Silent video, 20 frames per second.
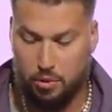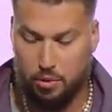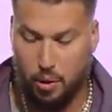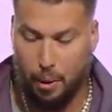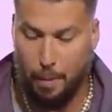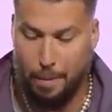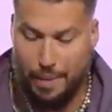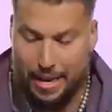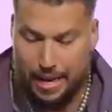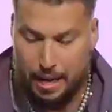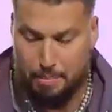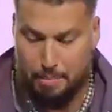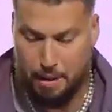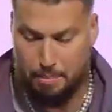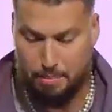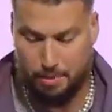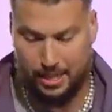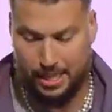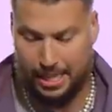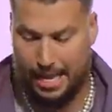where many
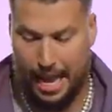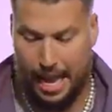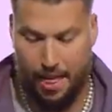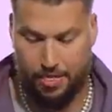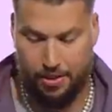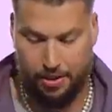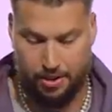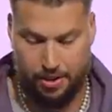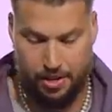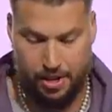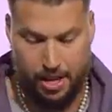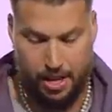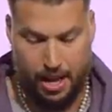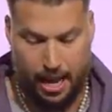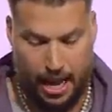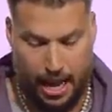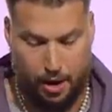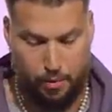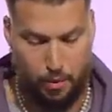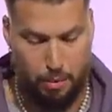people had gathered
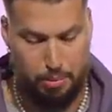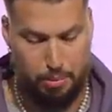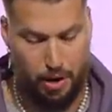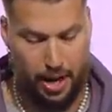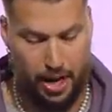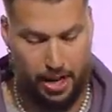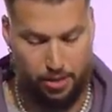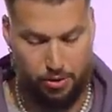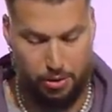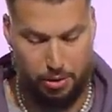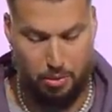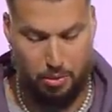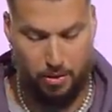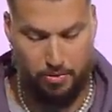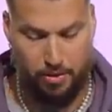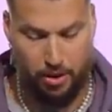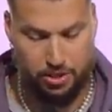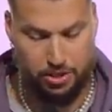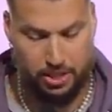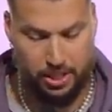and were praying. Three more
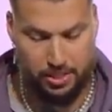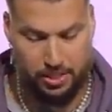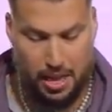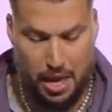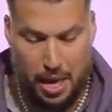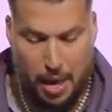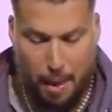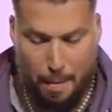verses.